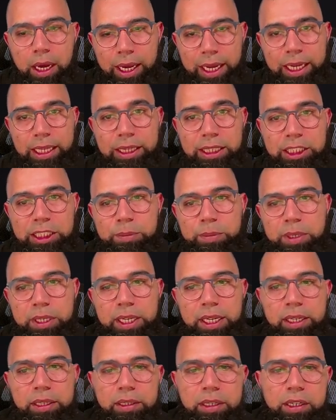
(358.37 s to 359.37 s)
in this
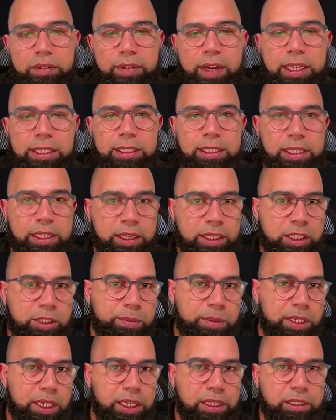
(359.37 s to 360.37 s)
particular device and in this
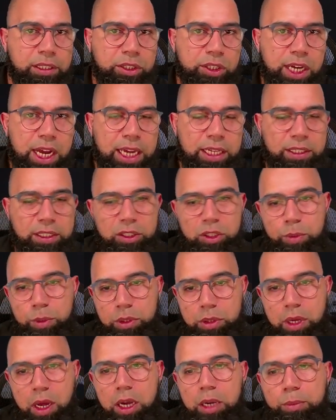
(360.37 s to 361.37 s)
particular chassis. So we'll
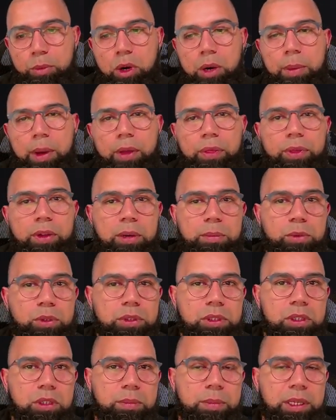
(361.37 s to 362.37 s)
talk more about
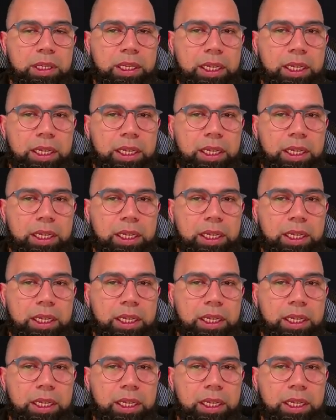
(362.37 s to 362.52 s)
thermals a little bit